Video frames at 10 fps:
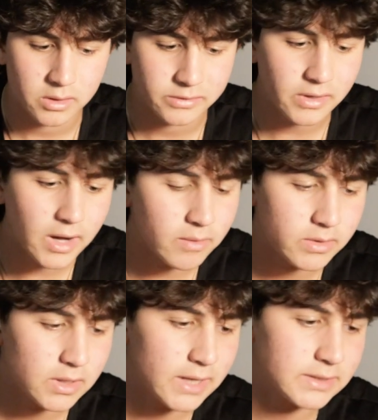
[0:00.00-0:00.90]
Because then I
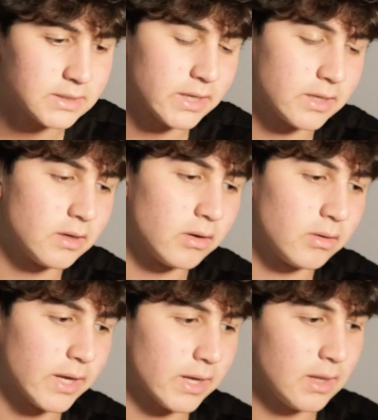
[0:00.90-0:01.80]
realized, like, you
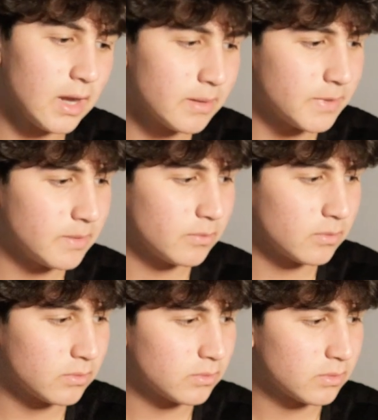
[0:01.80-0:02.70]
know, like, a lot of
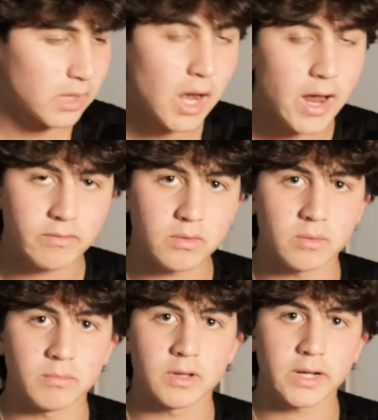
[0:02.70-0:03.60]
people, not
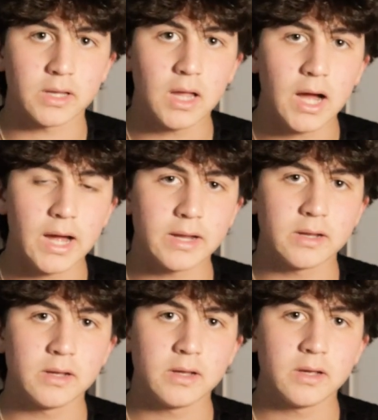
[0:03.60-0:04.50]
everyone, but like a
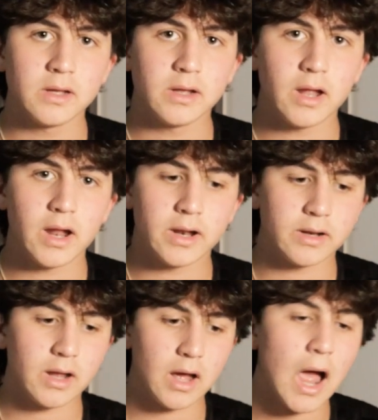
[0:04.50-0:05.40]
lot,
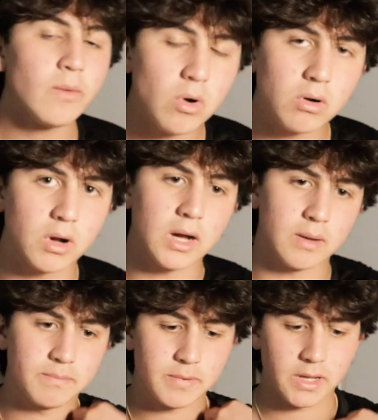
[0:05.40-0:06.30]
and I woke
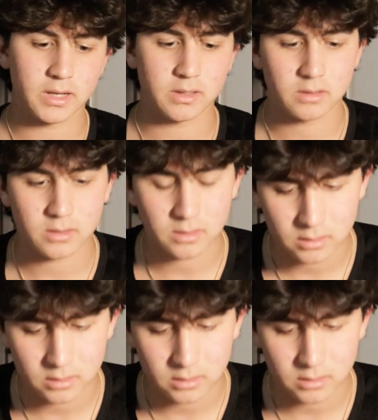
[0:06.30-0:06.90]
up, and